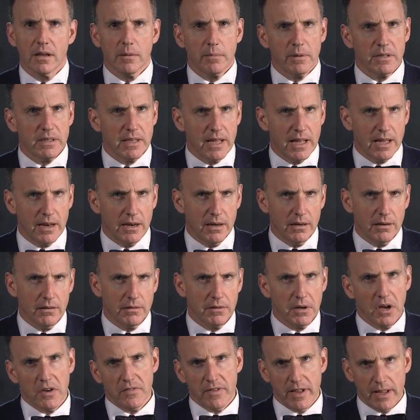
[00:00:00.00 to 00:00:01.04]
But then,
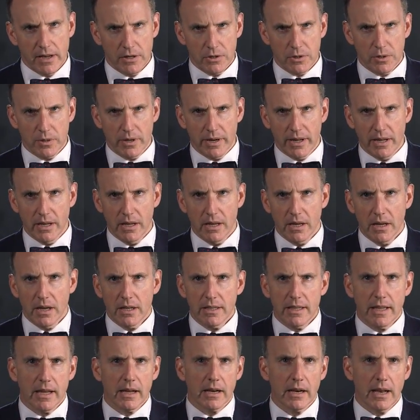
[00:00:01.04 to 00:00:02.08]
eventually,
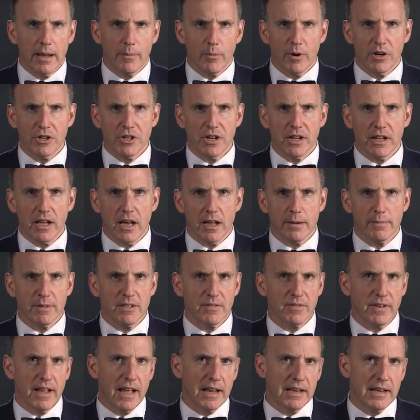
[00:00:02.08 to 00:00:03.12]
the agglomeration
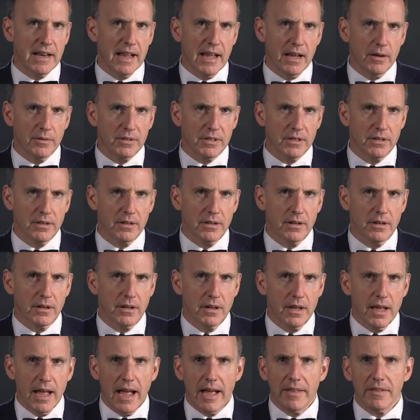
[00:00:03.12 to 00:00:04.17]
economies flatten out,
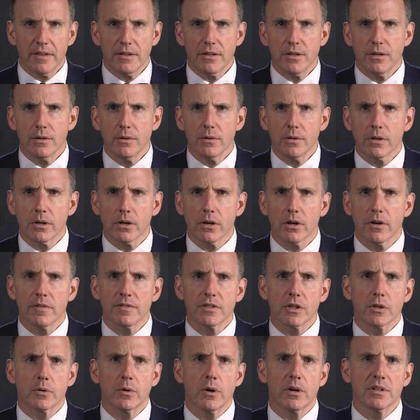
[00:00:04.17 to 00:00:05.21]
and the two
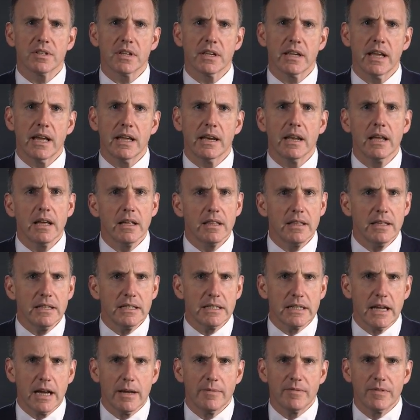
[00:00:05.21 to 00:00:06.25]
curves cross again, this
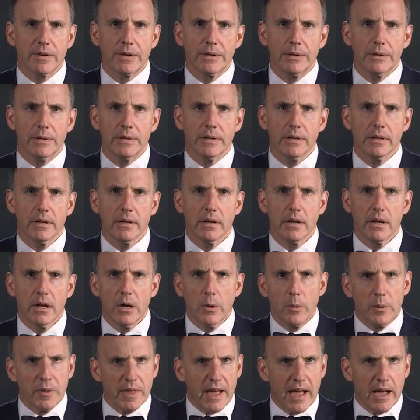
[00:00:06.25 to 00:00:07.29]
time for good,
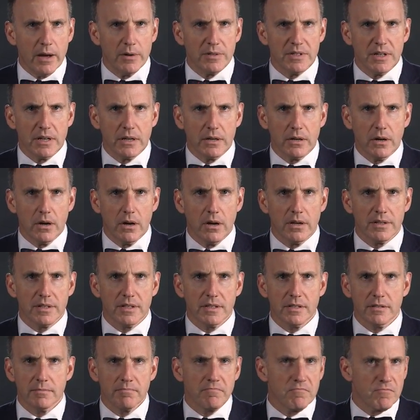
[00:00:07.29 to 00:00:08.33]
with housing
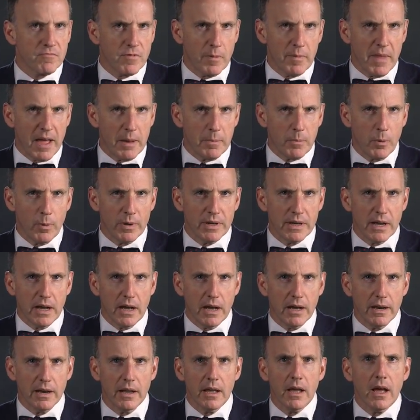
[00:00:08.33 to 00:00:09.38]
costs, from that point
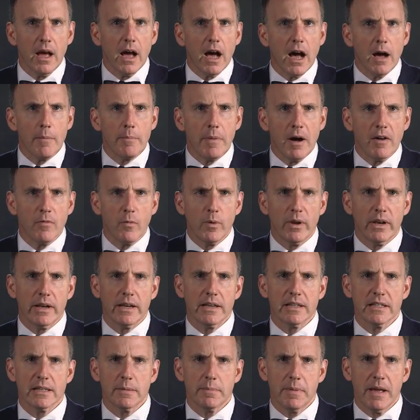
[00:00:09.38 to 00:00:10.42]
on, above
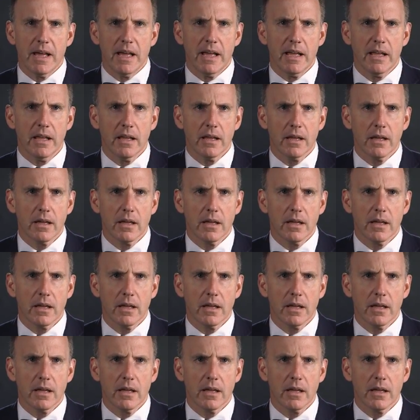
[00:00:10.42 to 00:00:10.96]
willingness to pay.